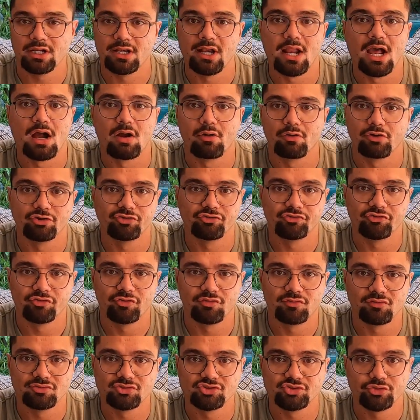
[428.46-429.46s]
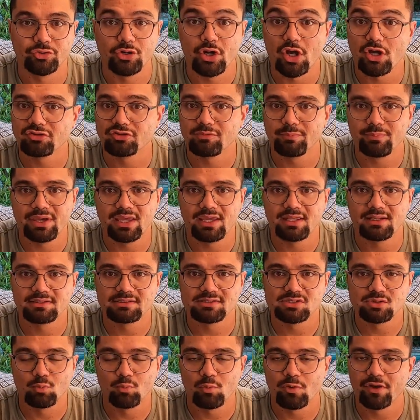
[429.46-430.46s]
an hour or so. So it all
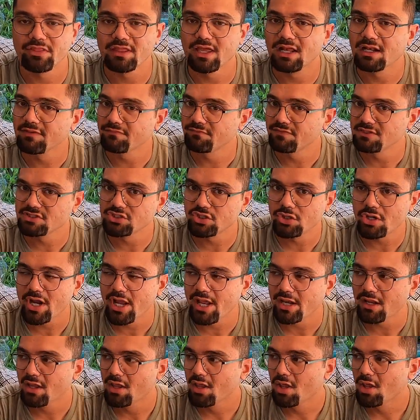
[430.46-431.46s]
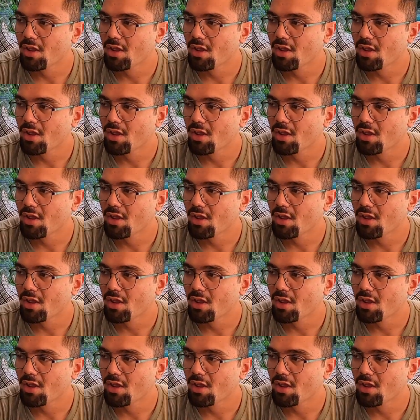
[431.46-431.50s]
depends where the elephants are at,